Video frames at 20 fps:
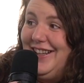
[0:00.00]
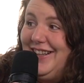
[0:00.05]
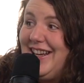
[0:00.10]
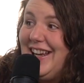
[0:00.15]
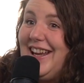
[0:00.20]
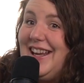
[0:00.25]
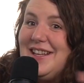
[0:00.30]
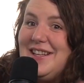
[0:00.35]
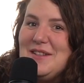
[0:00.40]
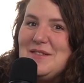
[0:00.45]

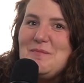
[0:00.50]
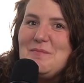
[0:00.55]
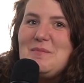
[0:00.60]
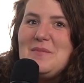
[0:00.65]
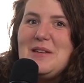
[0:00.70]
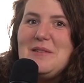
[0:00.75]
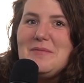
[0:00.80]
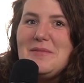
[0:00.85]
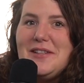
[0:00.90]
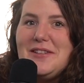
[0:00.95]
Right?
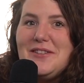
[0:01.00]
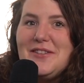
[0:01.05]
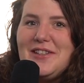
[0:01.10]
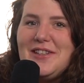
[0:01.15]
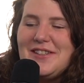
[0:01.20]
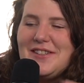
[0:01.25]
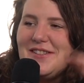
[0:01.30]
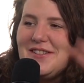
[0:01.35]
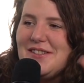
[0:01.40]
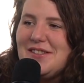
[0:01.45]
Me and my two
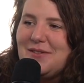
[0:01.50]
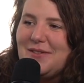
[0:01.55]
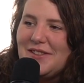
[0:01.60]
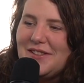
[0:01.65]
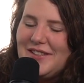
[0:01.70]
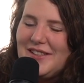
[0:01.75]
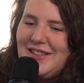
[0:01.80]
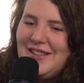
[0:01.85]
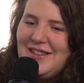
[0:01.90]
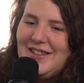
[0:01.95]
cousins were
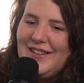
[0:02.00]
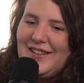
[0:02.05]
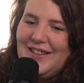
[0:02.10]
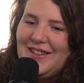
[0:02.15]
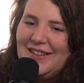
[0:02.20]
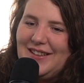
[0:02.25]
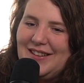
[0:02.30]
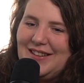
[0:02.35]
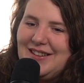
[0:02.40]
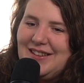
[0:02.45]
sitting,
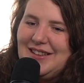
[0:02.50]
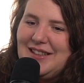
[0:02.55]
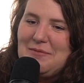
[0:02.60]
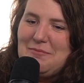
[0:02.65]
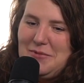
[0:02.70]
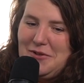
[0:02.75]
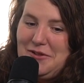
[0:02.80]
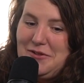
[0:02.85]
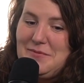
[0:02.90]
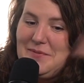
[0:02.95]
like
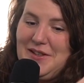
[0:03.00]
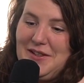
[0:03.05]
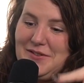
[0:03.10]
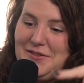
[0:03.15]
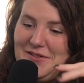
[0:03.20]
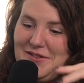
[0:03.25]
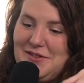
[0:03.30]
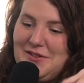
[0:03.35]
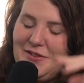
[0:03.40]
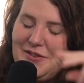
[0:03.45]
my uncle
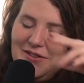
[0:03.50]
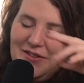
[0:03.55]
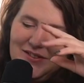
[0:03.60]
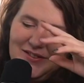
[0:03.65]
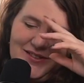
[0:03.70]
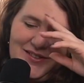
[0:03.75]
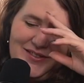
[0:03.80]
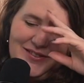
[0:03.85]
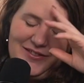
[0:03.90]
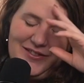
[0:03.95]
Michael's
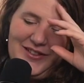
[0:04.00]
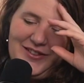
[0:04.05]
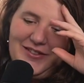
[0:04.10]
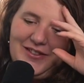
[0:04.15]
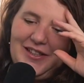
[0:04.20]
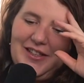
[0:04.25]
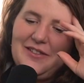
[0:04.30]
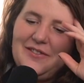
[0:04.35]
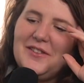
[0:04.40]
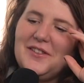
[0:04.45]
daughters, Rachel
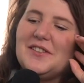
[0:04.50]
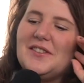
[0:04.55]
and Hannah, were